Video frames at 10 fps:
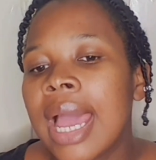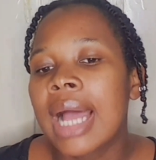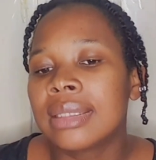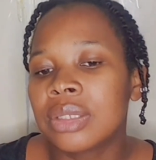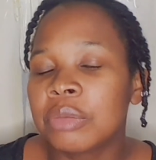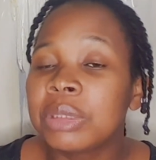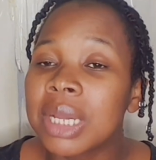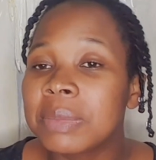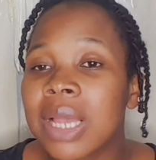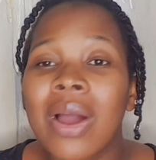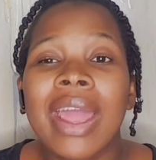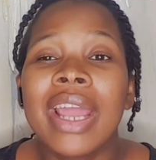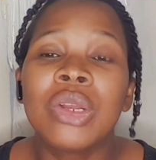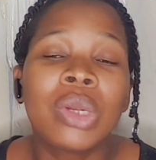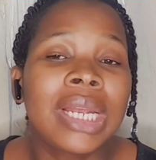And sometimes our
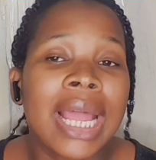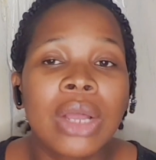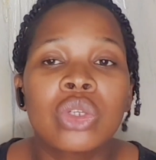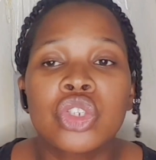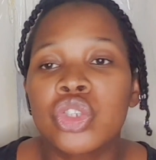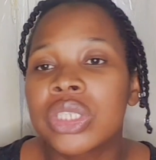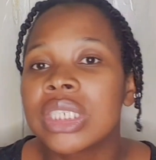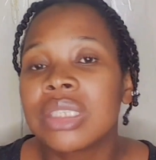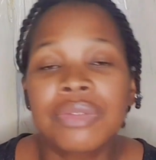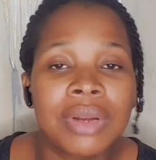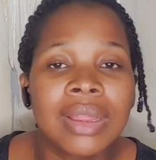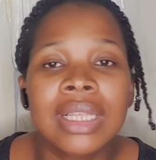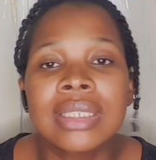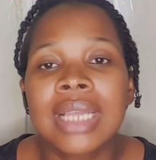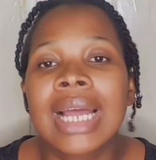hair don't like us using different
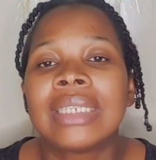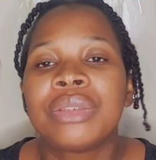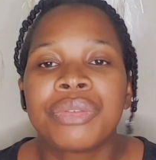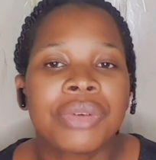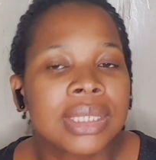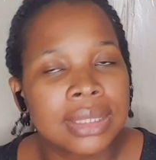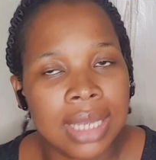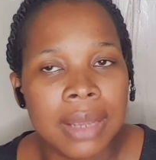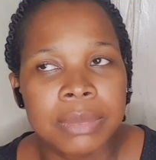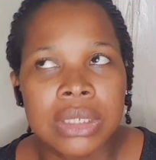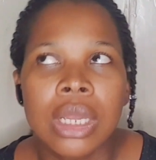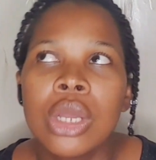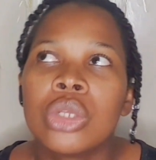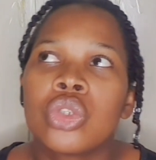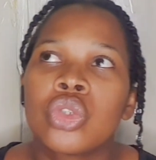things at different times.
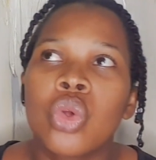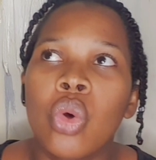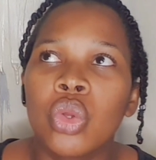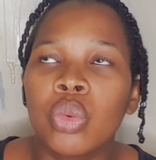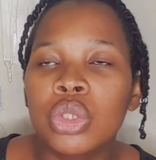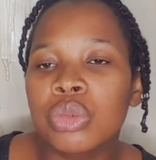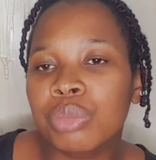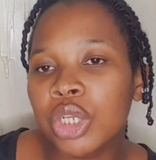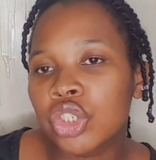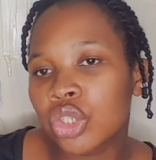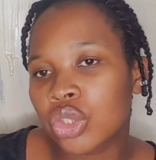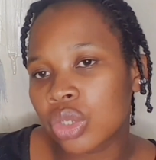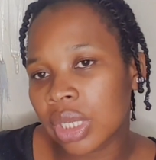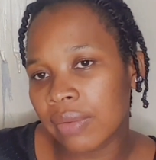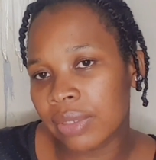So you want to make sure to
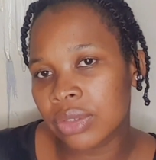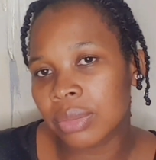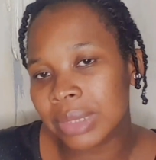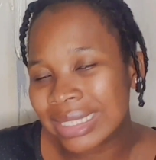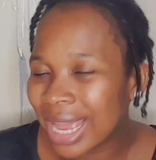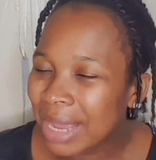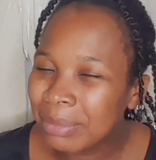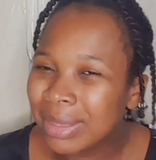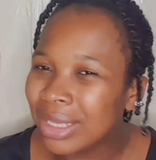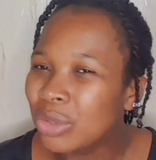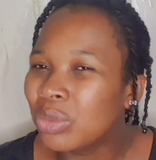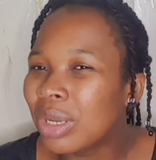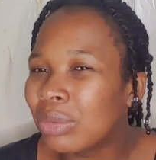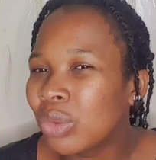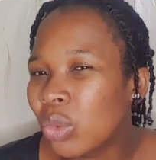give it some time. Then you
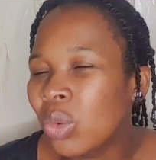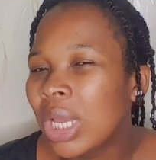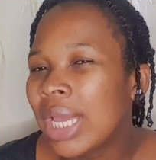now know